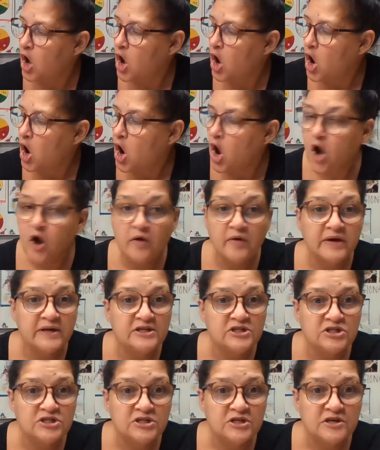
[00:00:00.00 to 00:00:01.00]

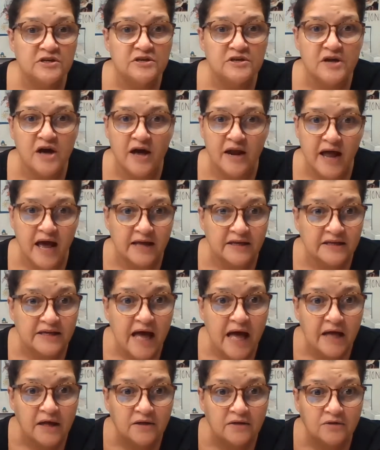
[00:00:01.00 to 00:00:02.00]
Orange, naranja
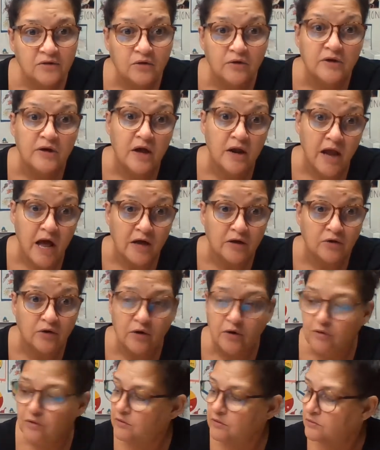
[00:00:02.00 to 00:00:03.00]
or
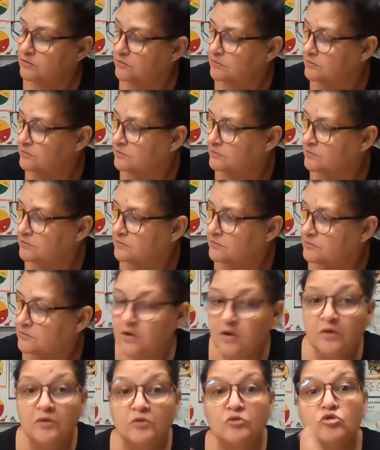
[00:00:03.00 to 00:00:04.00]
naranjo.
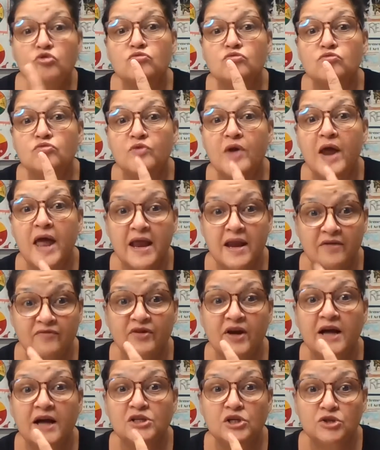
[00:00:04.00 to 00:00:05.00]
Red, I
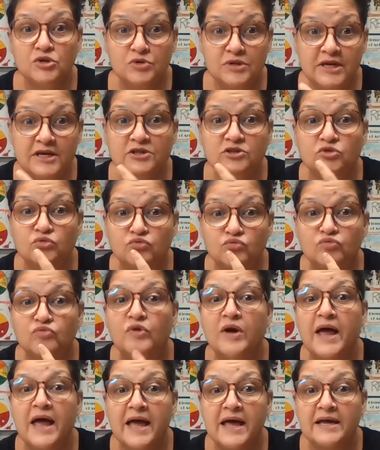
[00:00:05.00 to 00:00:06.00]
forgot to do this,
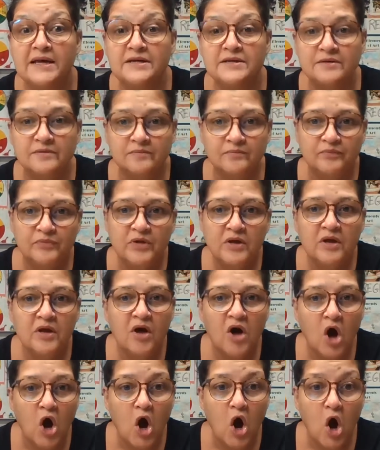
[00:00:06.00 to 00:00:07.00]
red,
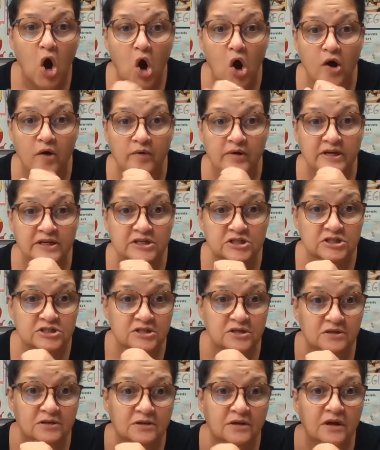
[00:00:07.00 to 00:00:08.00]
orange,
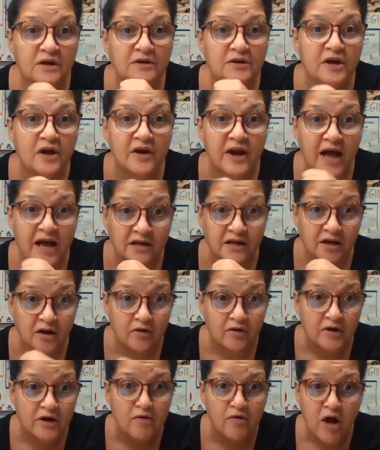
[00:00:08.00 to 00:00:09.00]
naranja
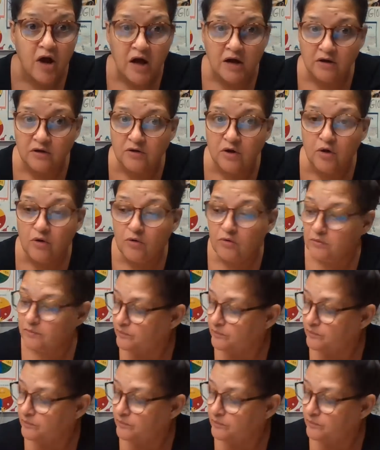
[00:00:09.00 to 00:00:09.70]
or naranjo.